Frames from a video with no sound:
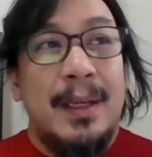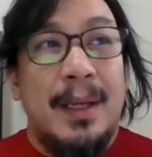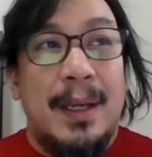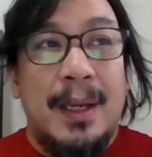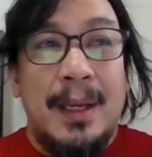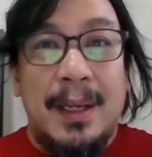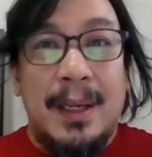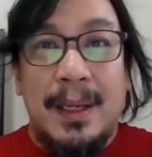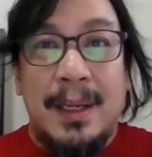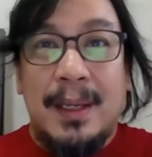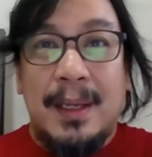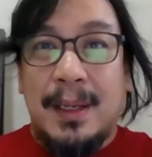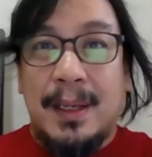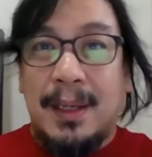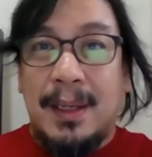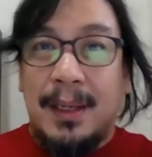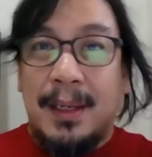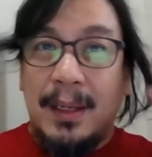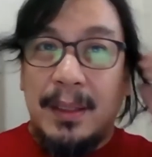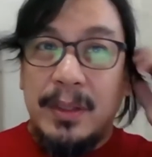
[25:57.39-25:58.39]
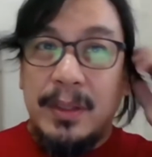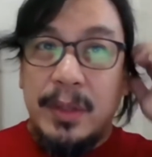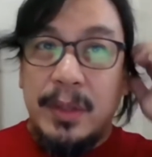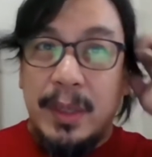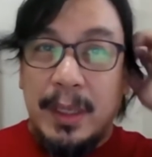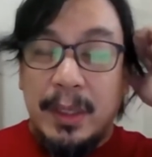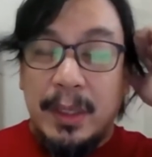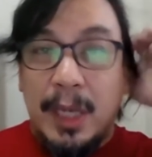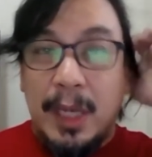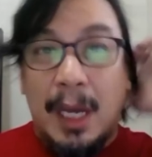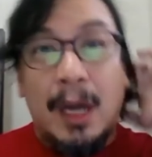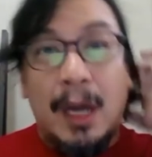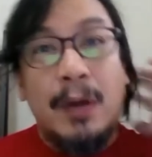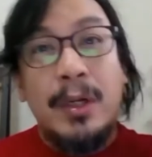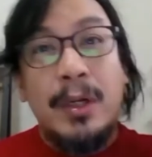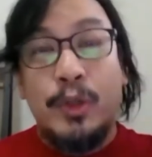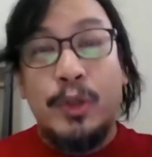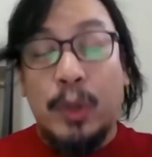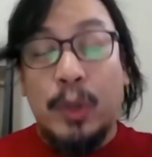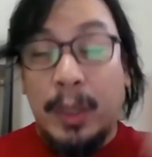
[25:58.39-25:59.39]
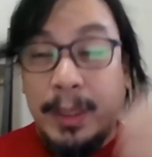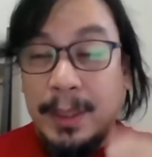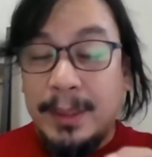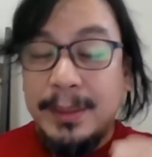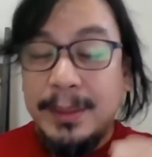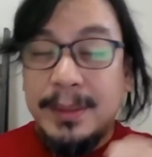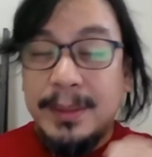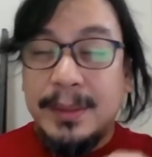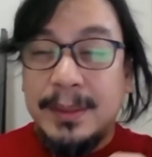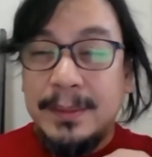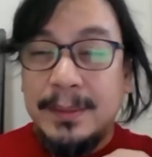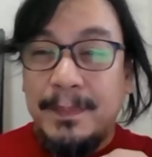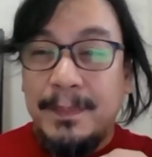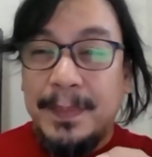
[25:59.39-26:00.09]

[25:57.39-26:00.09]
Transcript: our journals